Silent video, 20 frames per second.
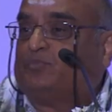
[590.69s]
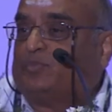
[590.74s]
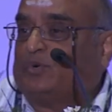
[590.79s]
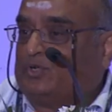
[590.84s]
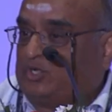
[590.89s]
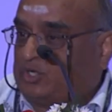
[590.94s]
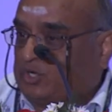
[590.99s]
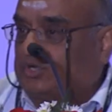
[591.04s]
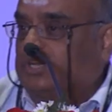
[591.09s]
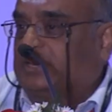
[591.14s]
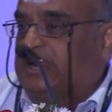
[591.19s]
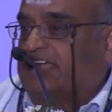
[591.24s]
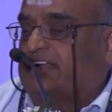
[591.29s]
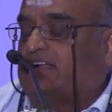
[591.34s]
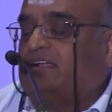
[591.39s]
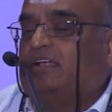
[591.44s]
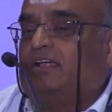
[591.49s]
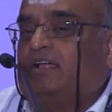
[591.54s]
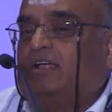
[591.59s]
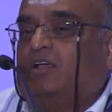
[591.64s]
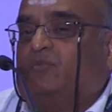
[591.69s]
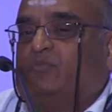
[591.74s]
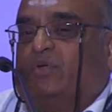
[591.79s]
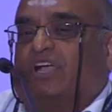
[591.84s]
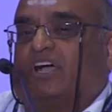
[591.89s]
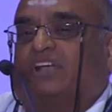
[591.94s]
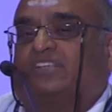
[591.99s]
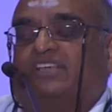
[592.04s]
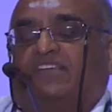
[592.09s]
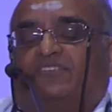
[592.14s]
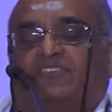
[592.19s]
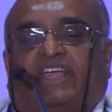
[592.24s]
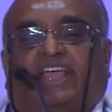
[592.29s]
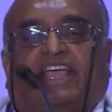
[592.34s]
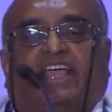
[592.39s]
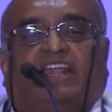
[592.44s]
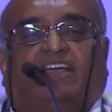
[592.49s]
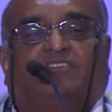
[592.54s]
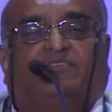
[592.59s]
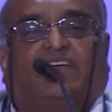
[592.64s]
put together, because
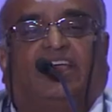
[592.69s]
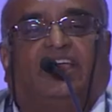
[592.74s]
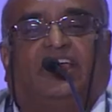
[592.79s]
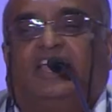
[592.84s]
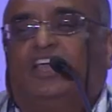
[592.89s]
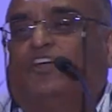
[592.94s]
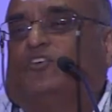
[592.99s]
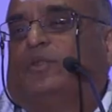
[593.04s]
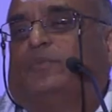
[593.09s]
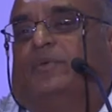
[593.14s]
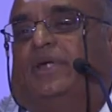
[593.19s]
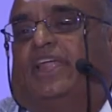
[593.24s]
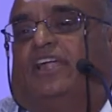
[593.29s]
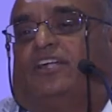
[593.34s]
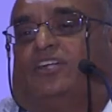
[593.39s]
FDI and FII everybody